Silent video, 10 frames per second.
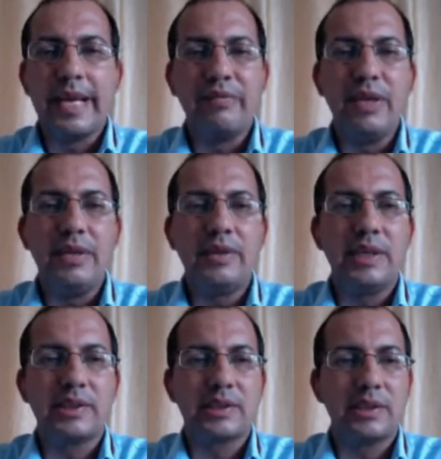Can we
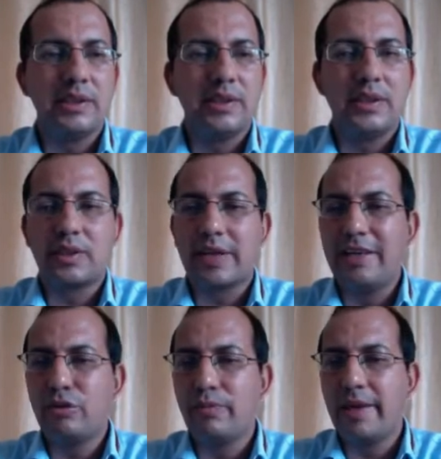just
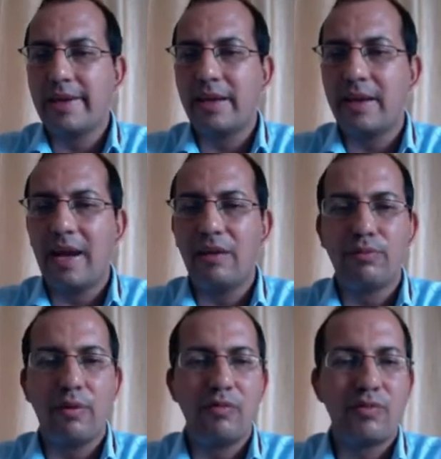try to make a
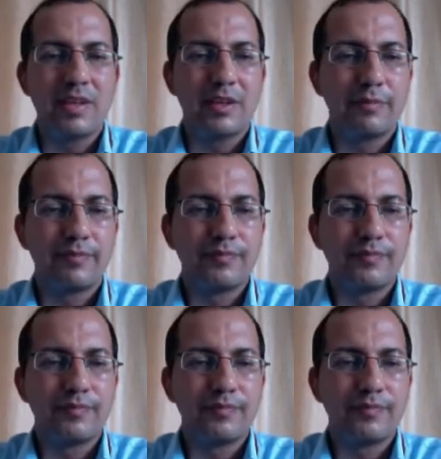graph of this?